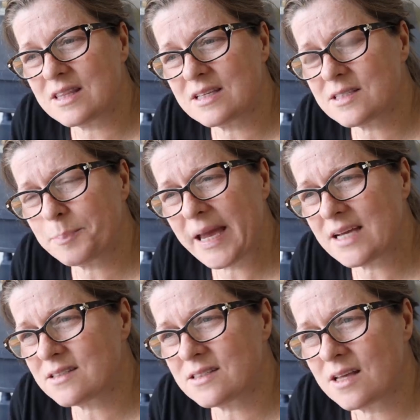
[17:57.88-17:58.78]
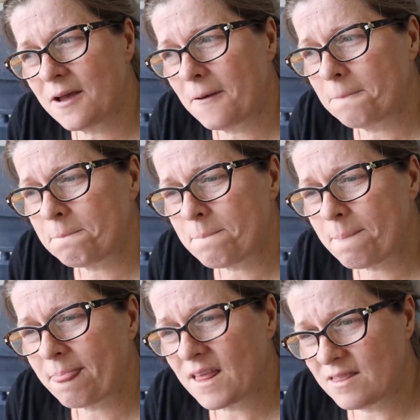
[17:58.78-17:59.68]
this piece,
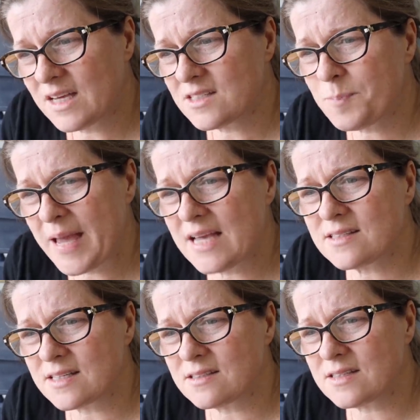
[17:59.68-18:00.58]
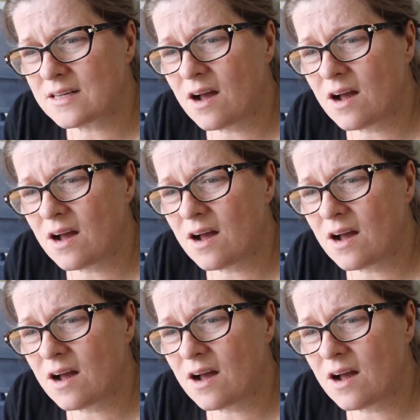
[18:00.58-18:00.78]
these pieces that